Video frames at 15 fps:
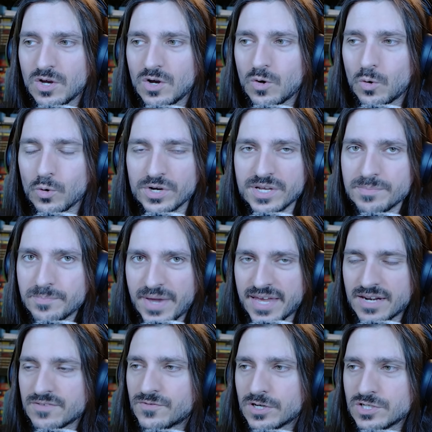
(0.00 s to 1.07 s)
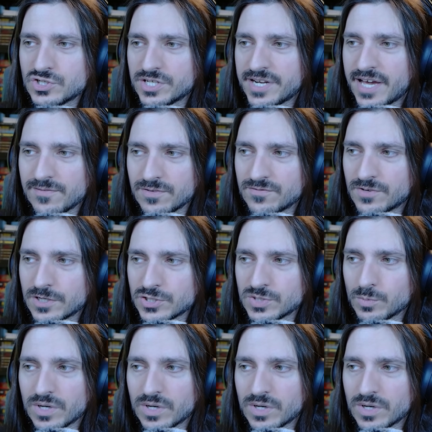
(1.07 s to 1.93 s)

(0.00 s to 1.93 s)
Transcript: or in beta version, alpha version,